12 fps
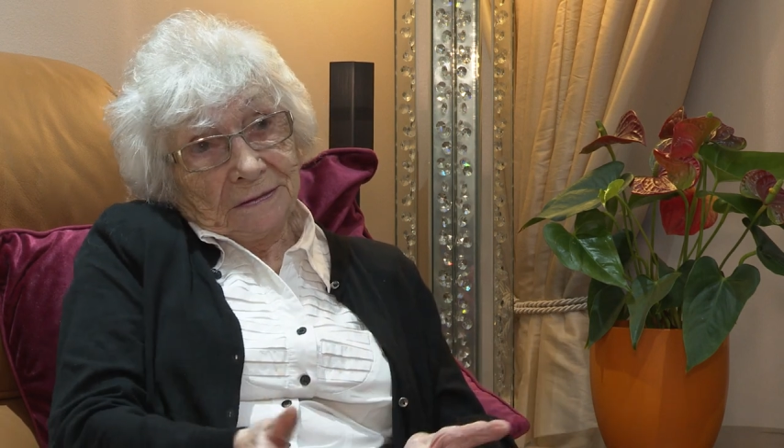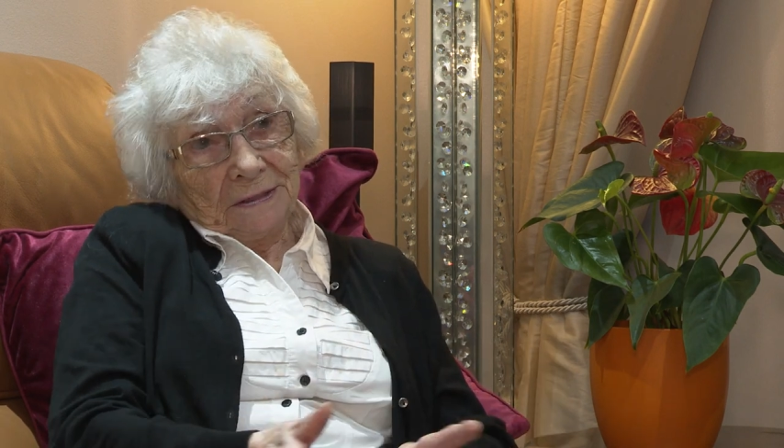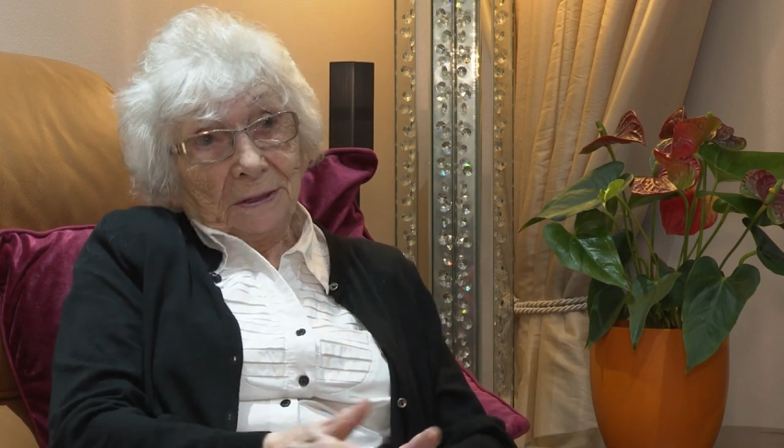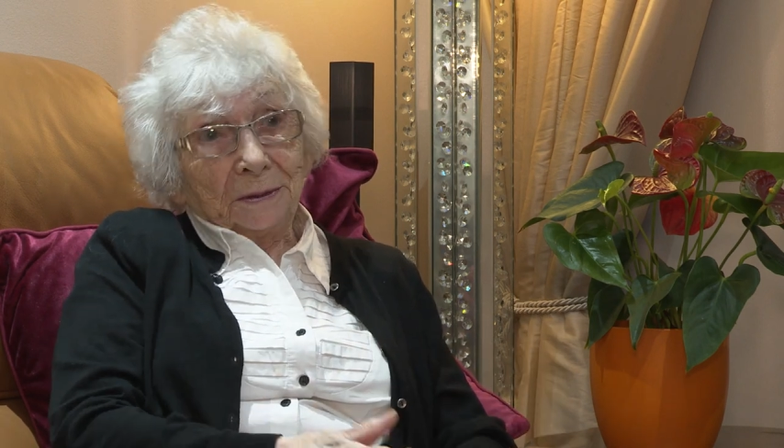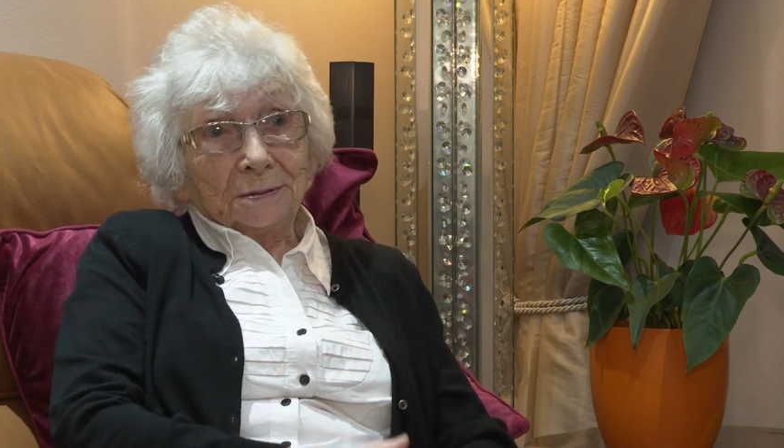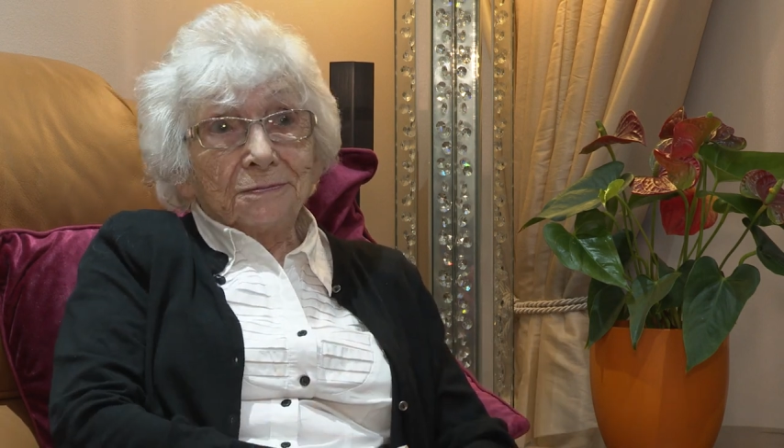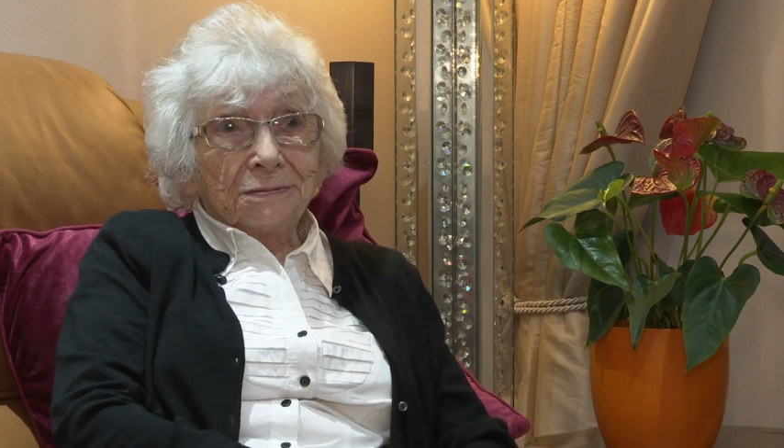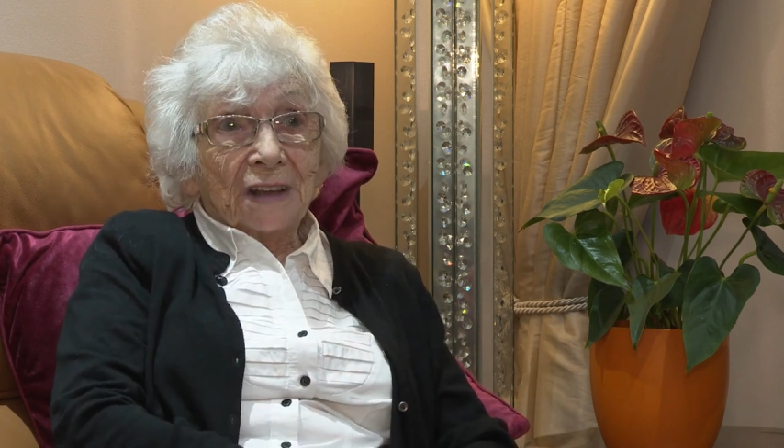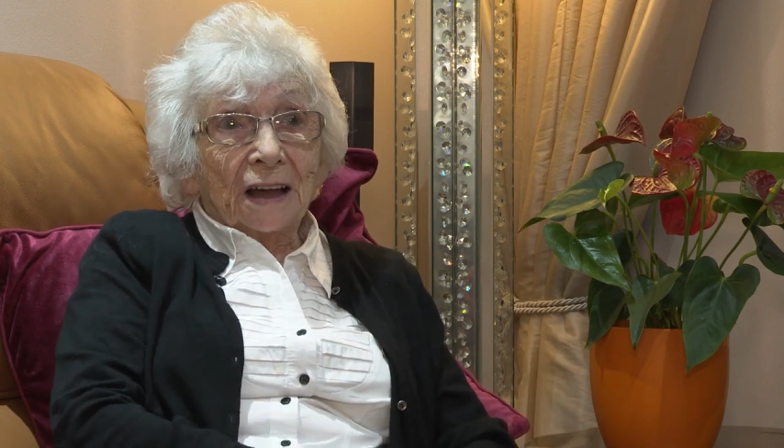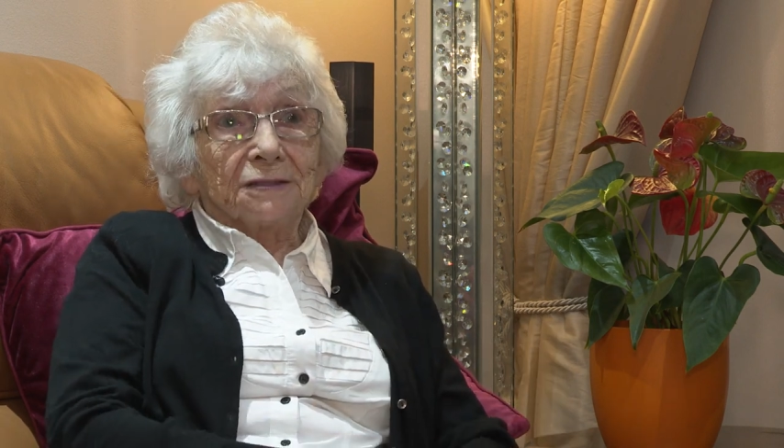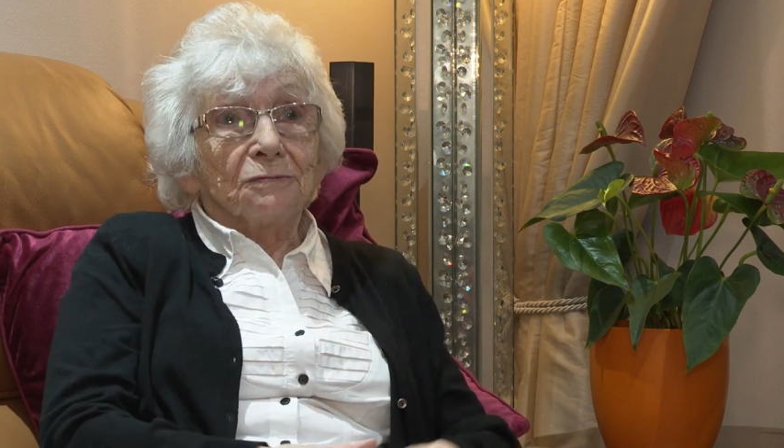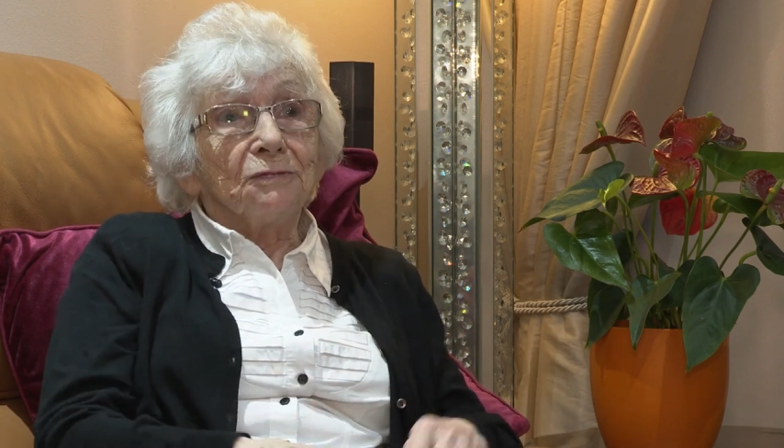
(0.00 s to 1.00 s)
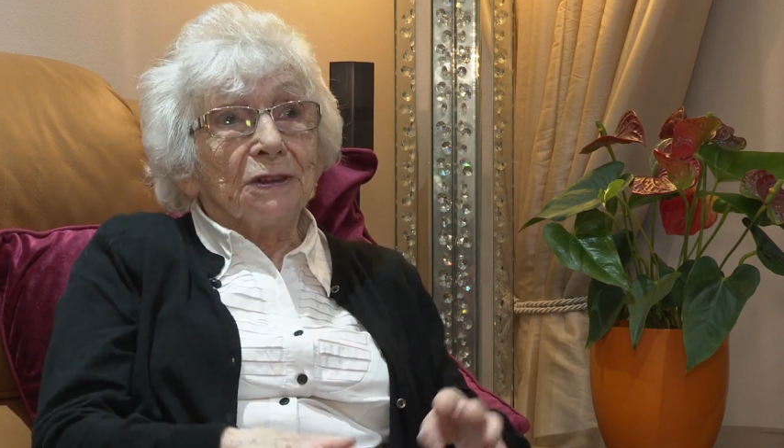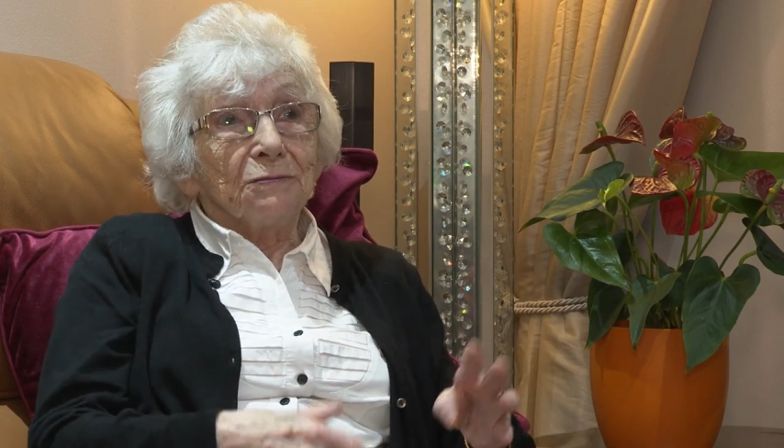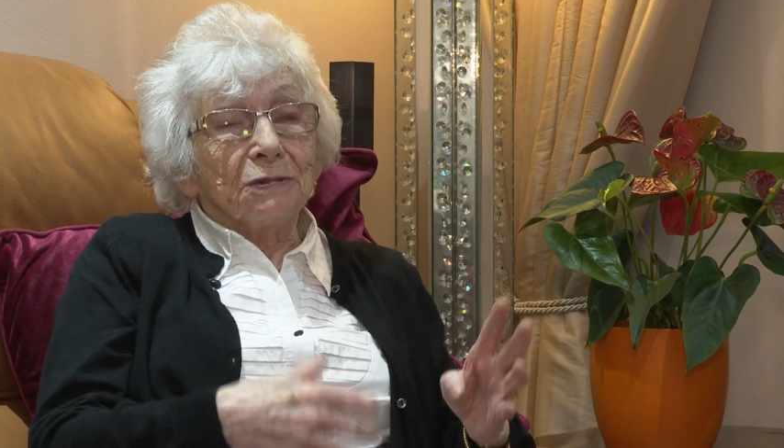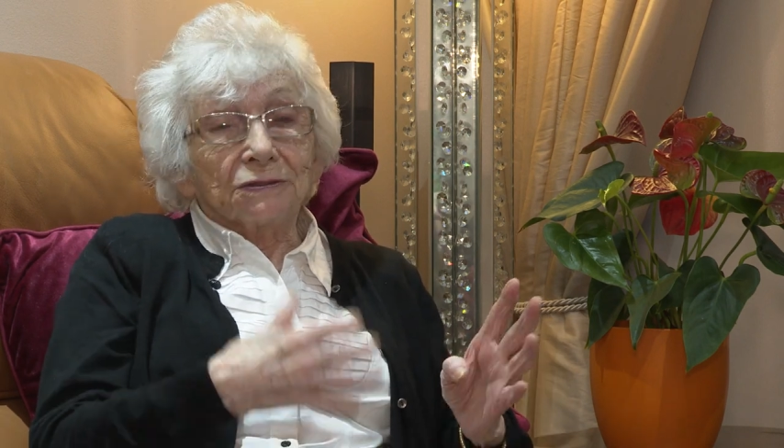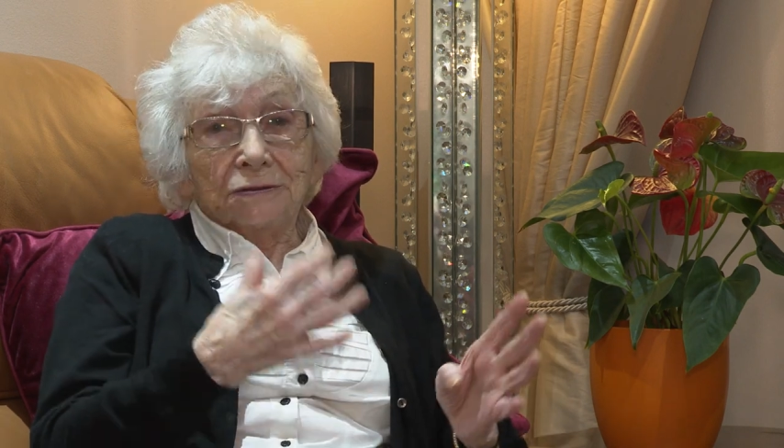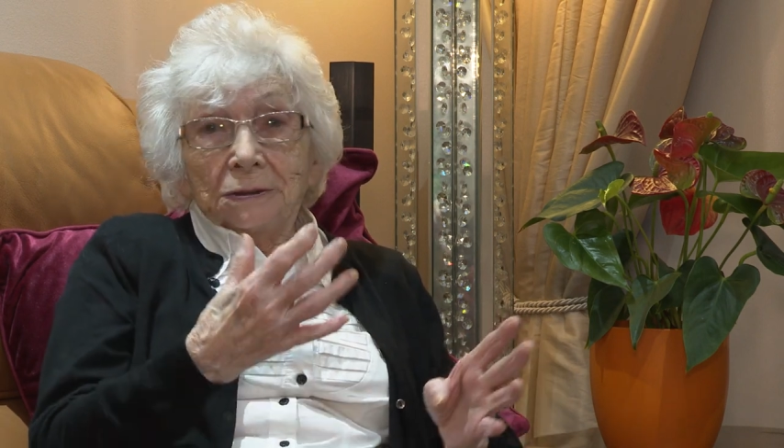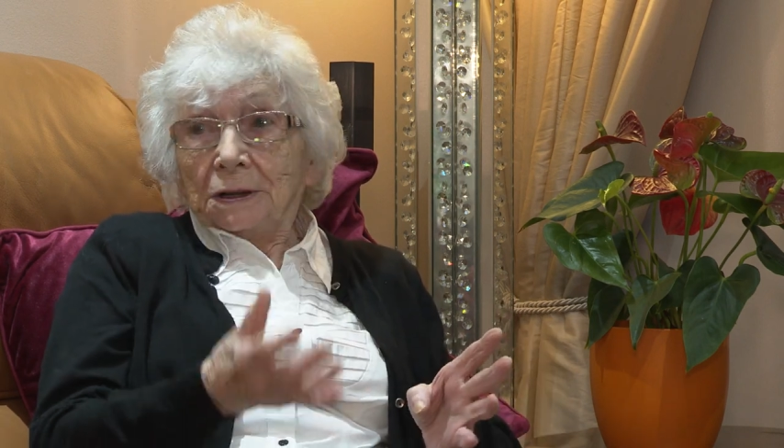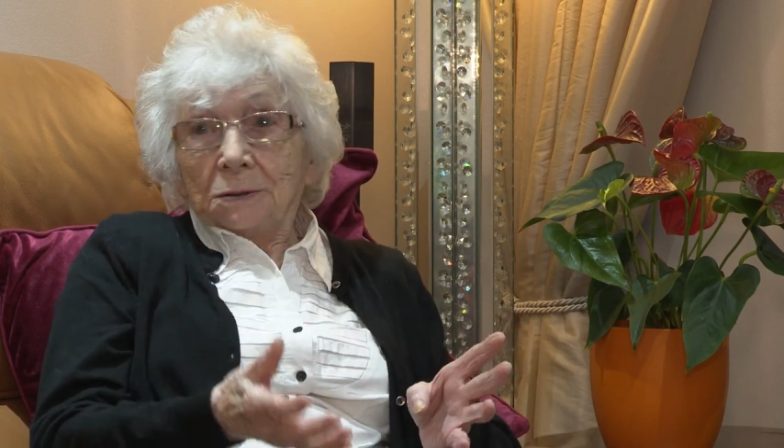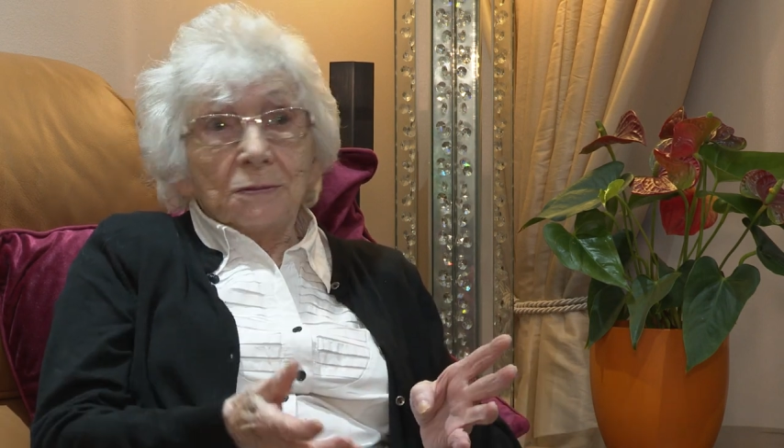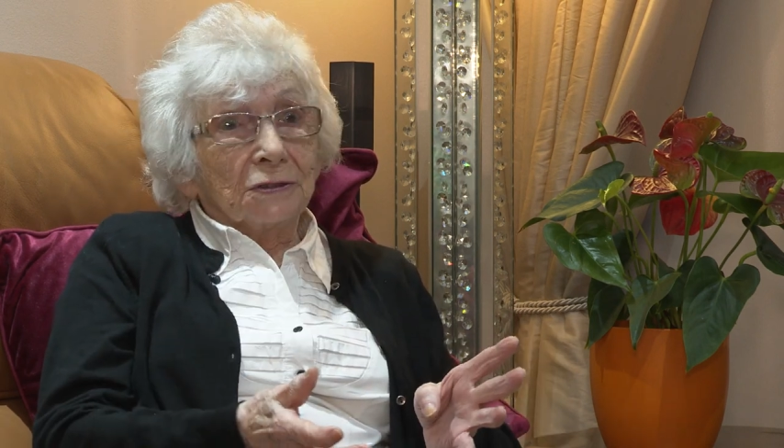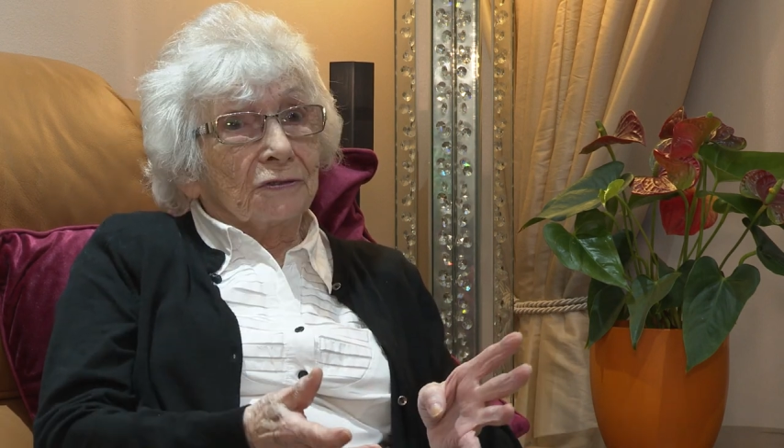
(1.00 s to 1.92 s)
you know, and we're